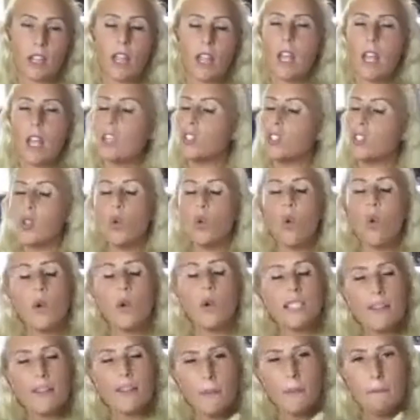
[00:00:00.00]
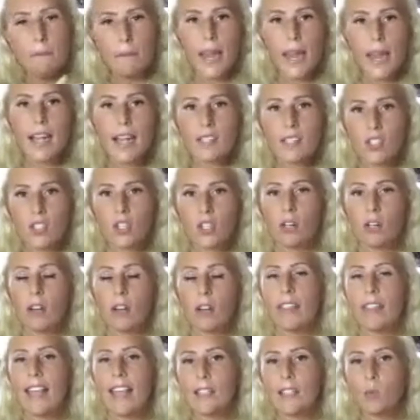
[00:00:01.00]
So you always have a master.
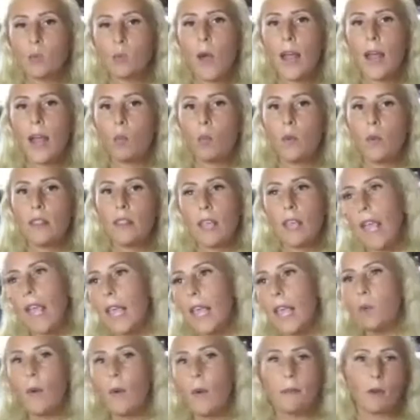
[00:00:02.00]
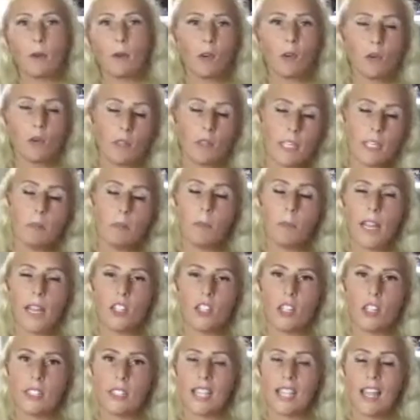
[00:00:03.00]
And that's why with Aweber or Lead
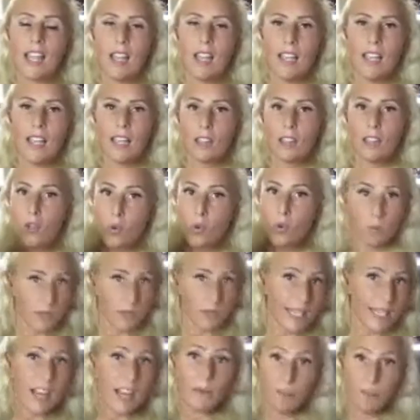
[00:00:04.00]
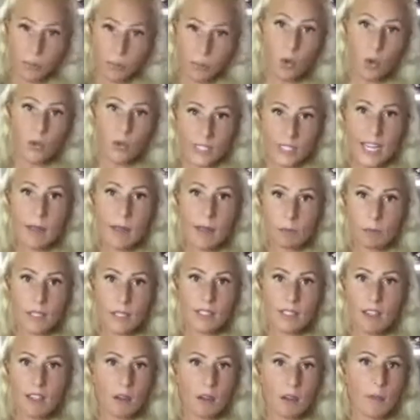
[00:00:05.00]
Pages, you set up those templates
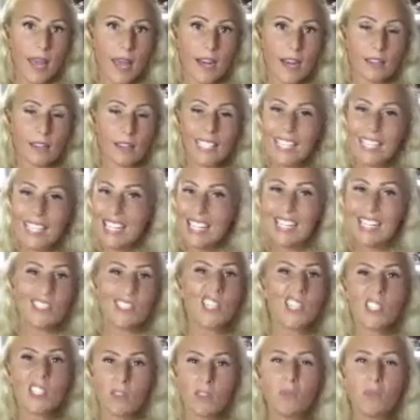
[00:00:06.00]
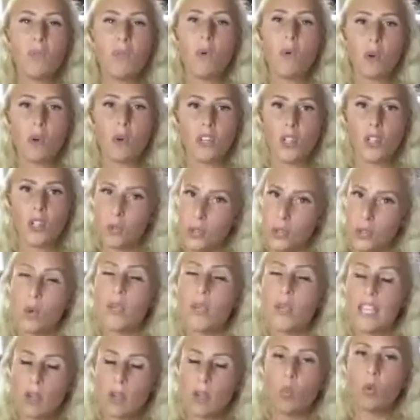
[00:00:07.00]
automatically and it does it for you. So
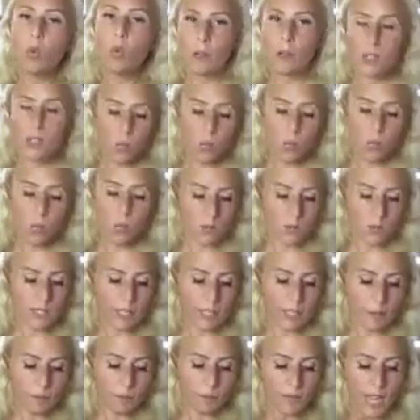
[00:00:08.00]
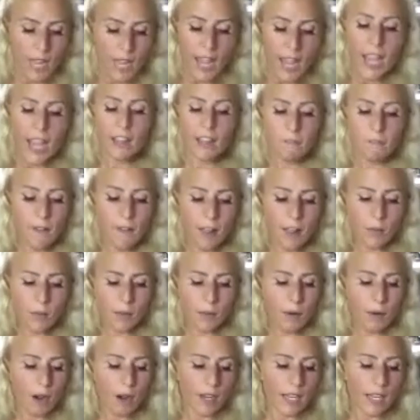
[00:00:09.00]
it works while you sleep. And the following
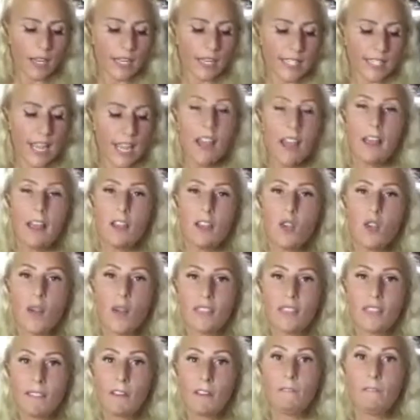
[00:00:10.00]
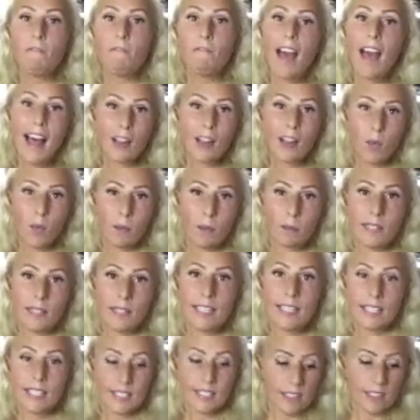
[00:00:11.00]
part is you have to have a follow up
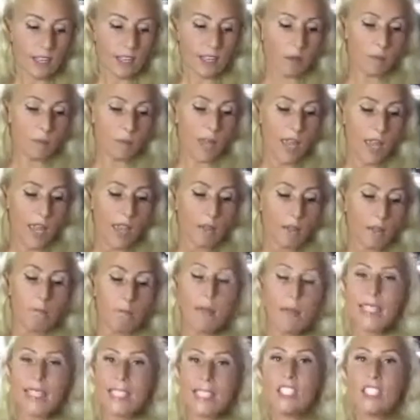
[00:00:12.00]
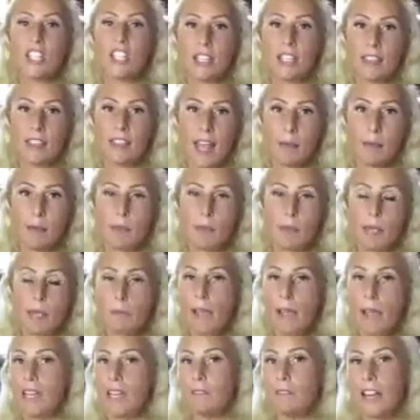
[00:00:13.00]
system messaging them. And
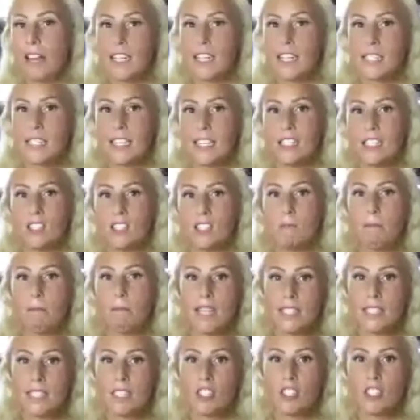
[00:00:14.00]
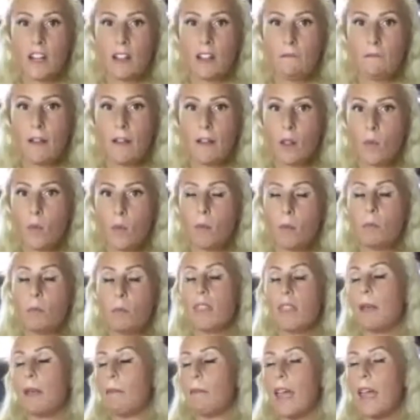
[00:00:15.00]
my advice is to message and follow up with
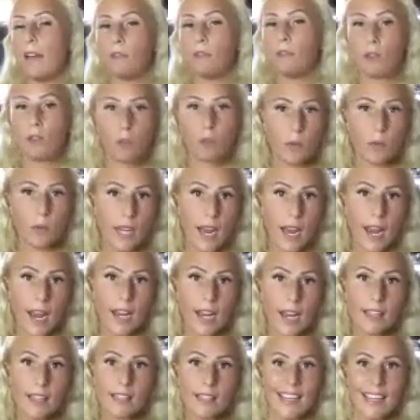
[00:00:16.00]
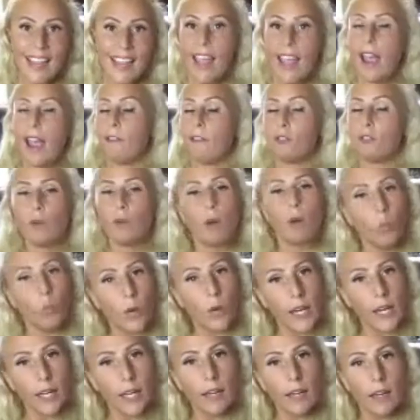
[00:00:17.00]
them after three days, after a week,
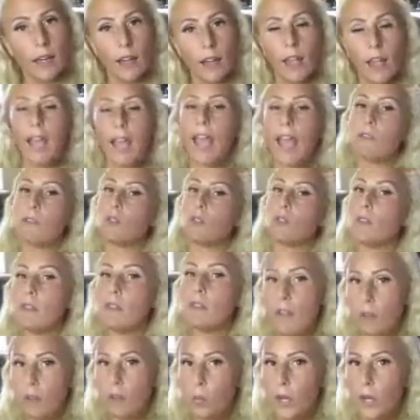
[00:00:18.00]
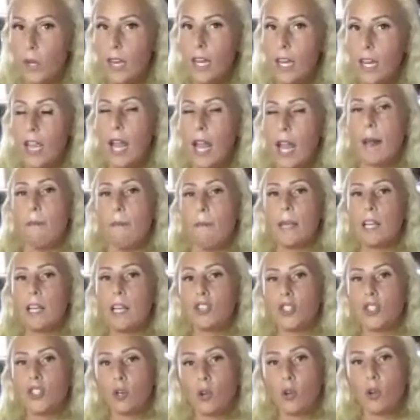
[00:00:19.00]
after another week, because
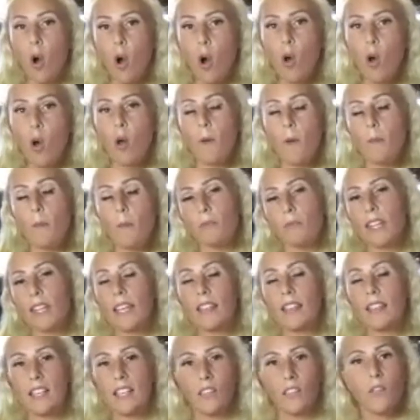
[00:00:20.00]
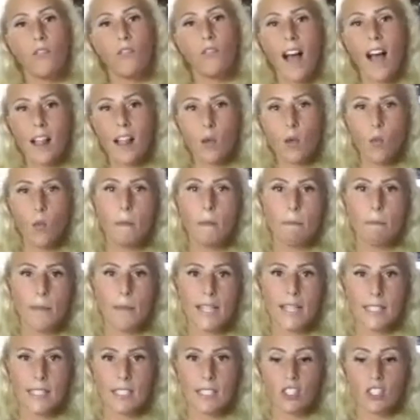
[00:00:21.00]
your goal and these follow up
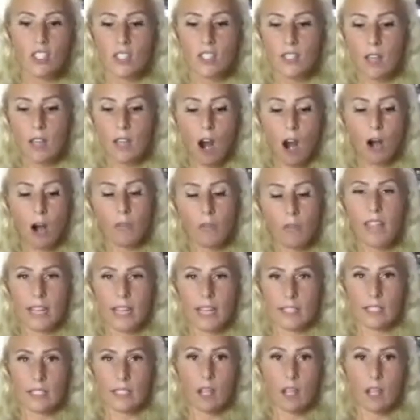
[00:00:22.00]
messages are this.